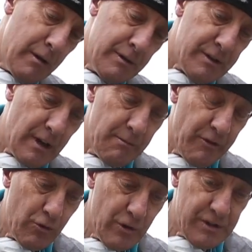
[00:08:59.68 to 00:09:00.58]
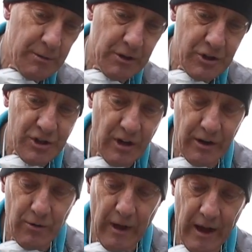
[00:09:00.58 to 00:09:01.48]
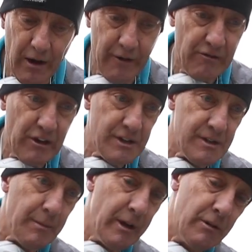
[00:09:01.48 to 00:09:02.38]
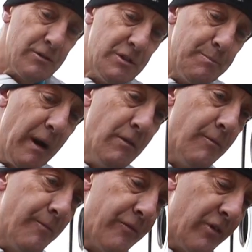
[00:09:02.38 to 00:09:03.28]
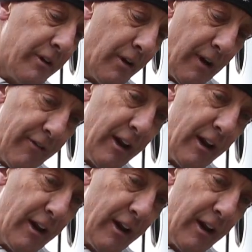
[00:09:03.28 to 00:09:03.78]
Same with all this, I'm going to slide all that over under somebody else's boat so I don't have a